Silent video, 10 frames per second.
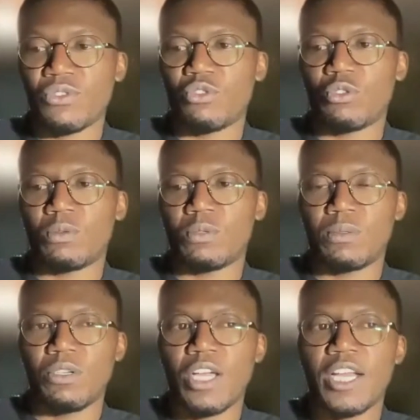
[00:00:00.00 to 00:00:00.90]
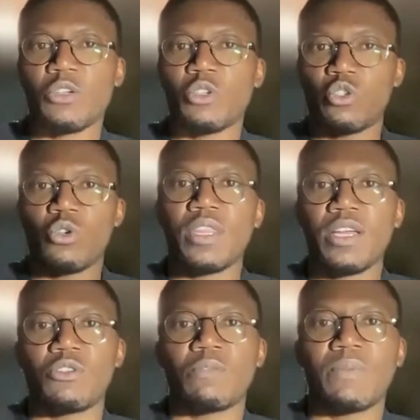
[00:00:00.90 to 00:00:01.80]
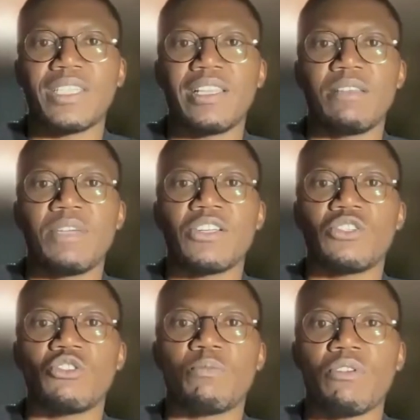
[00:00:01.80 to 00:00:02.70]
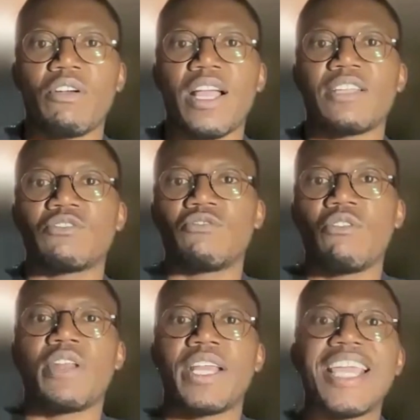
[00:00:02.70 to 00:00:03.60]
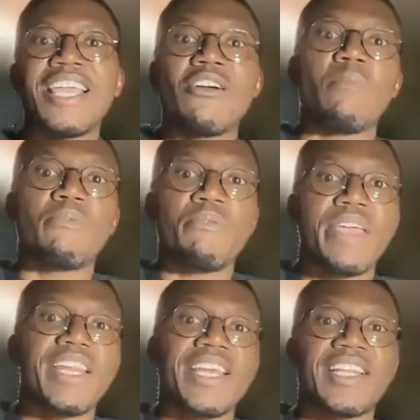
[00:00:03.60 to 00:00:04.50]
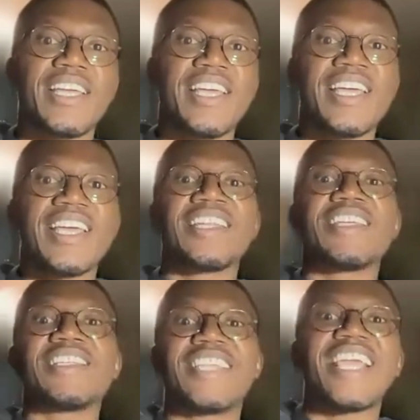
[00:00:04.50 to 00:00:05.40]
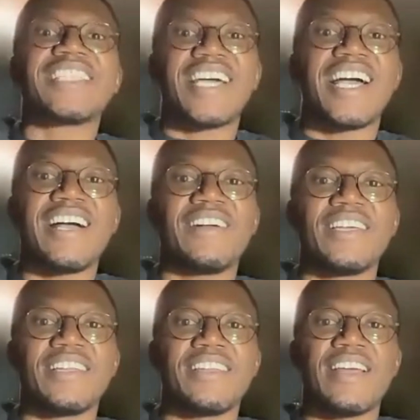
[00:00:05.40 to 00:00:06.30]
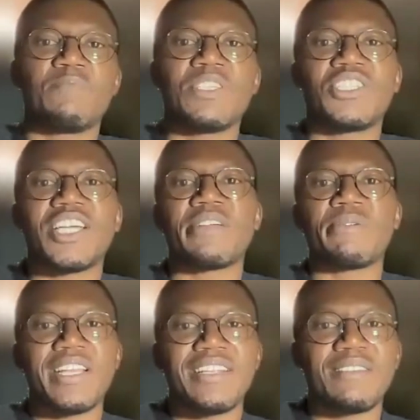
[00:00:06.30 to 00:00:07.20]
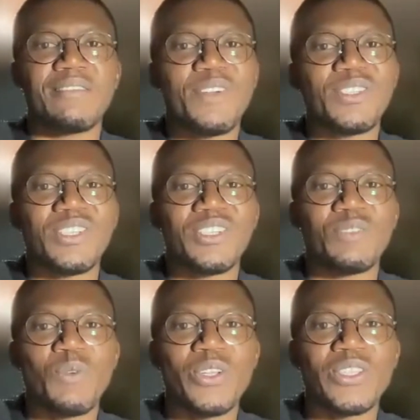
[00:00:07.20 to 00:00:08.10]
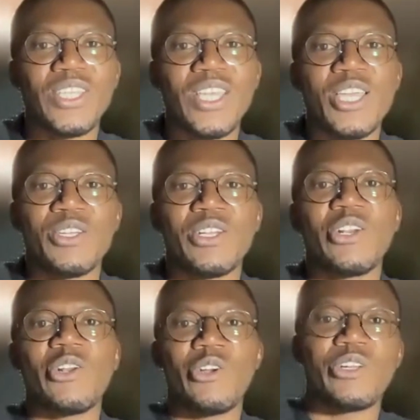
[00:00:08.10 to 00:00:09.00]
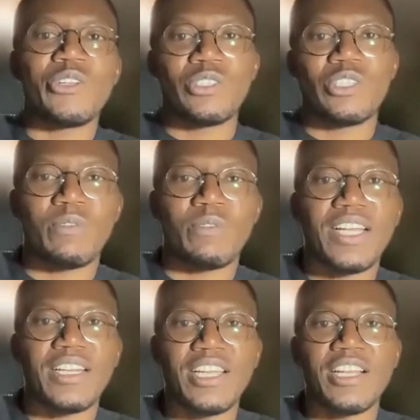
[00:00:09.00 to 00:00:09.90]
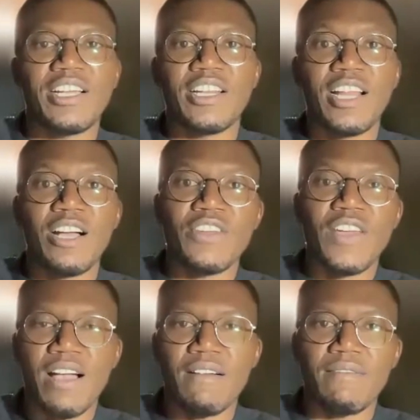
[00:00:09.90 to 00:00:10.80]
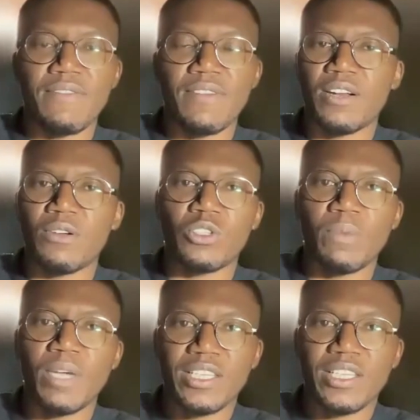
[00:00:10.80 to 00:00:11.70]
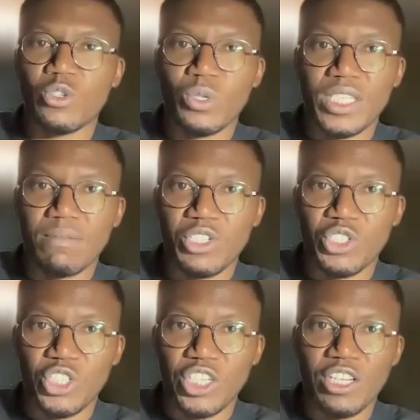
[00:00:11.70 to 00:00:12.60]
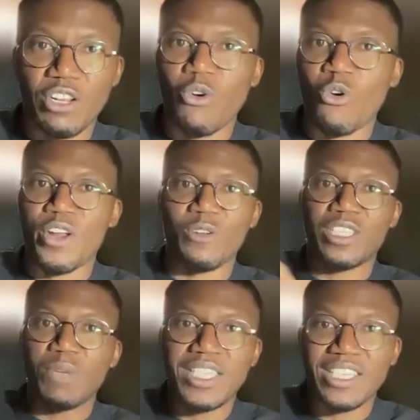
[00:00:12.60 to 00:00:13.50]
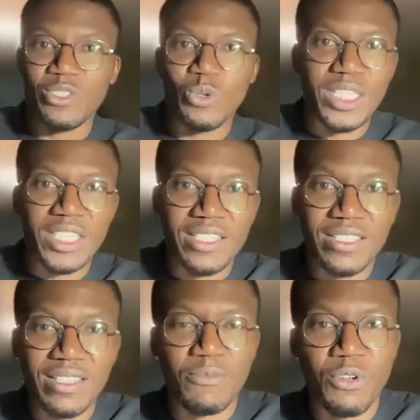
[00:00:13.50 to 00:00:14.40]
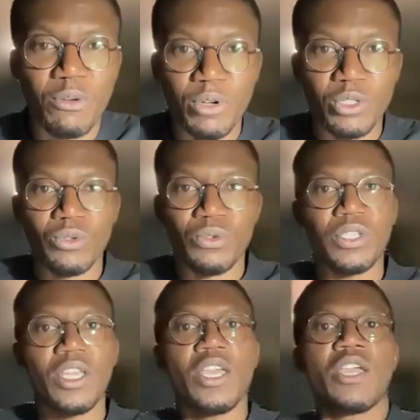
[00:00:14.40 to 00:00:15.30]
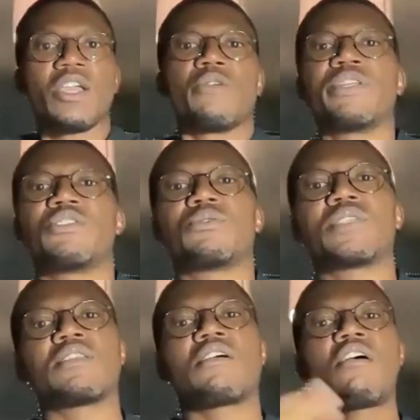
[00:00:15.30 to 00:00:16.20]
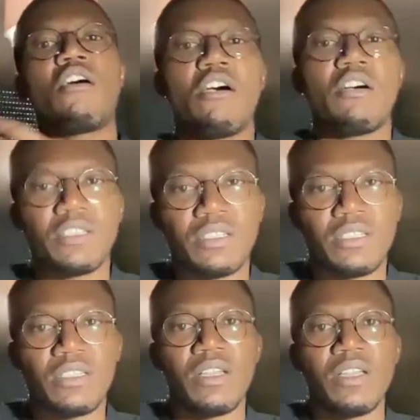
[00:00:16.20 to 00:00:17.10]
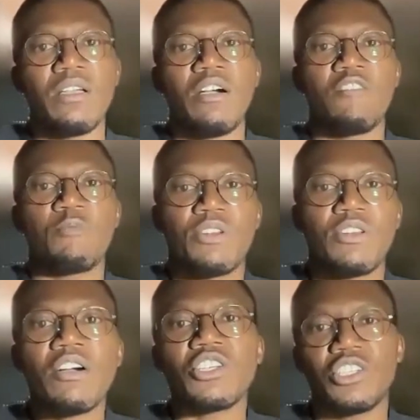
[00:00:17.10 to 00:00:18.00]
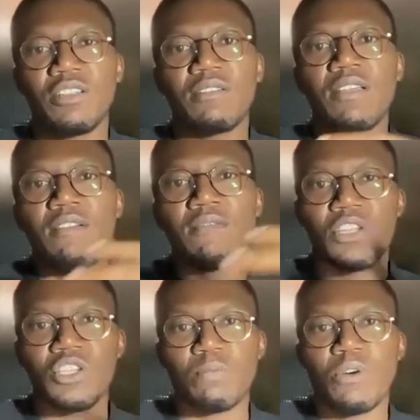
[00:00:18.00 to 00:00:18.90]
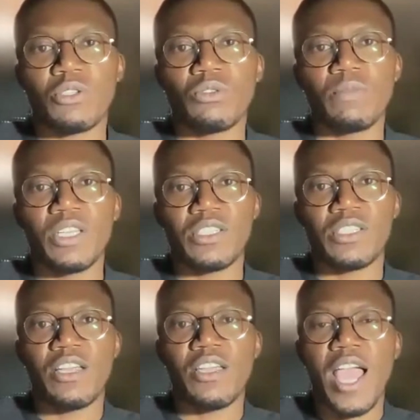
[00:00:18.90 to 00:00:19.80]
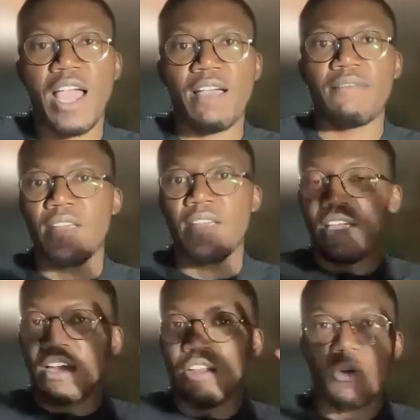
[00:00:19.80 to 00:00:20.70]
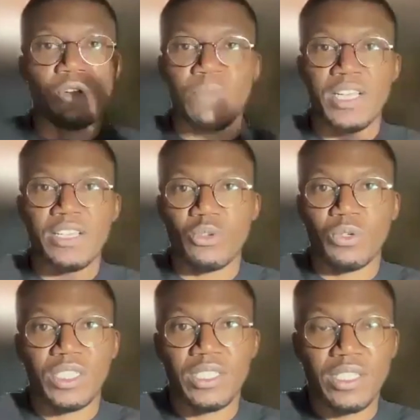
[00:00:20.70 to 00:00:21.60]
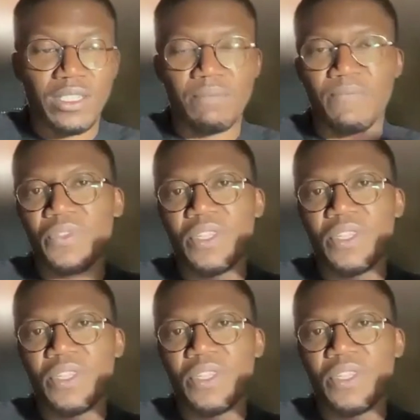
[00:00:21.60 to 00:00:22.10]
sort that automatically, because your product has grown and incorporated the data that had been generated in the first 6 months. You had learned on top of that data, and now you have an automated sorting machine or an automated sorting system for your bottles, reducing the cost of production for each bottle, because you have an automated sorting system.